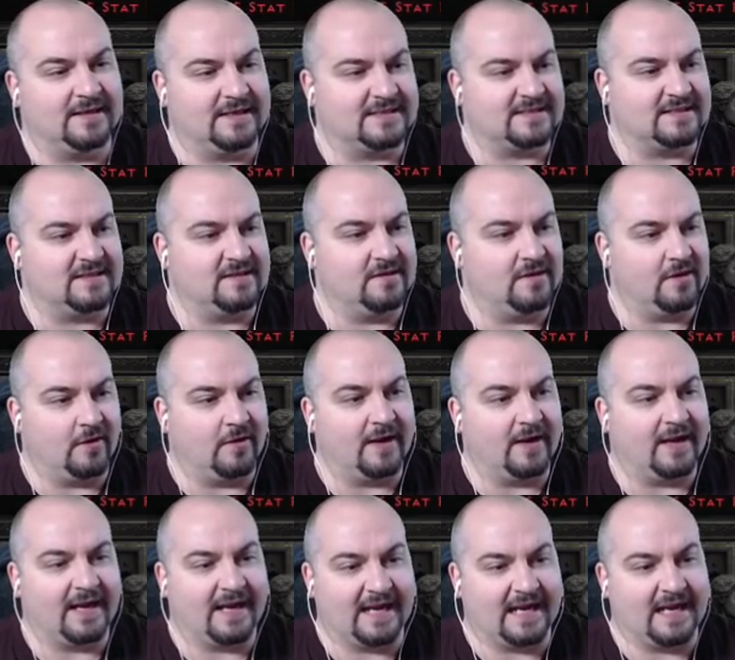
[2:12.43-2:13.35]
is
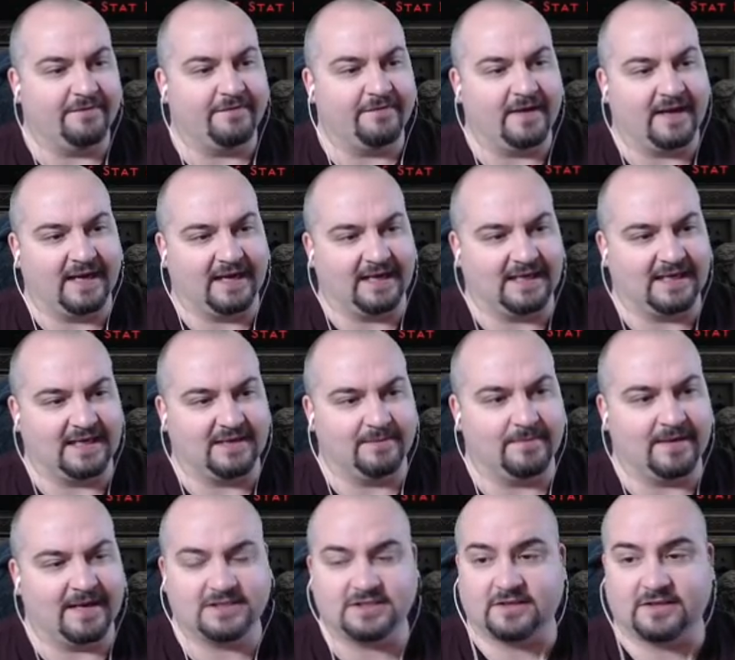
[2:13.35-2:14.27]
not have any
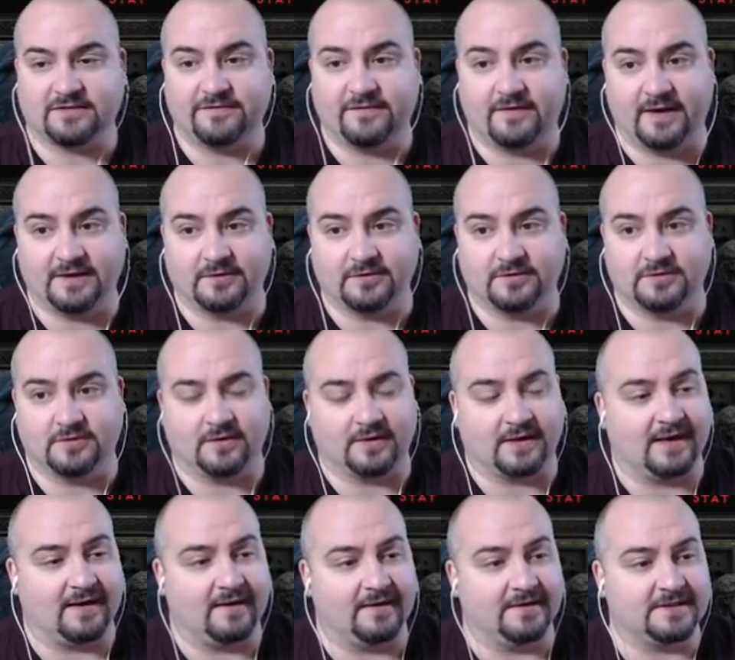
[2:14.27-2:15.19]
magic find on your
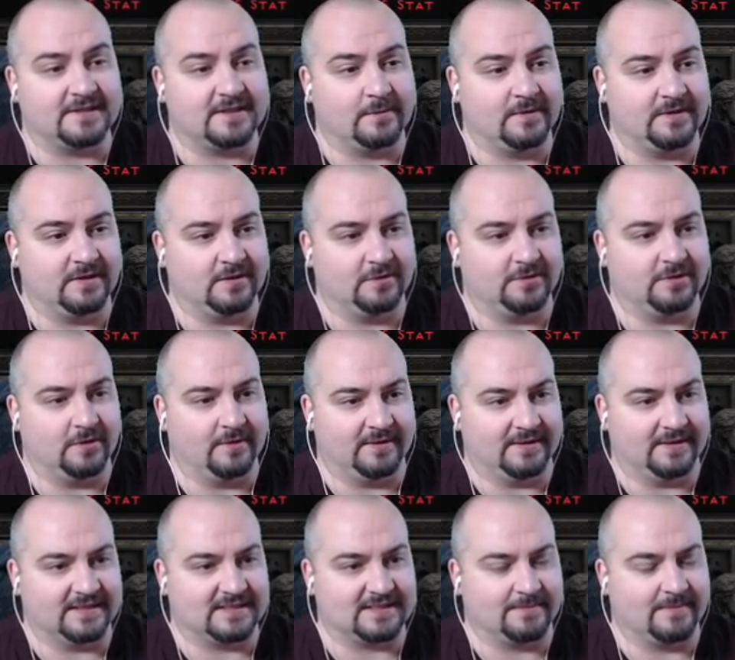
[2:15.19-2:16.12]
character when you're
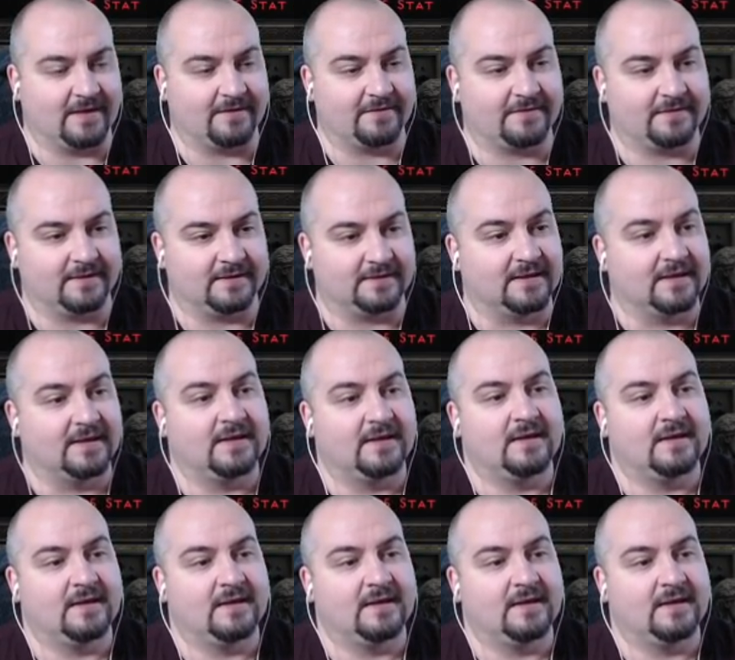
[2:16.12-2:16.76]
doing this method.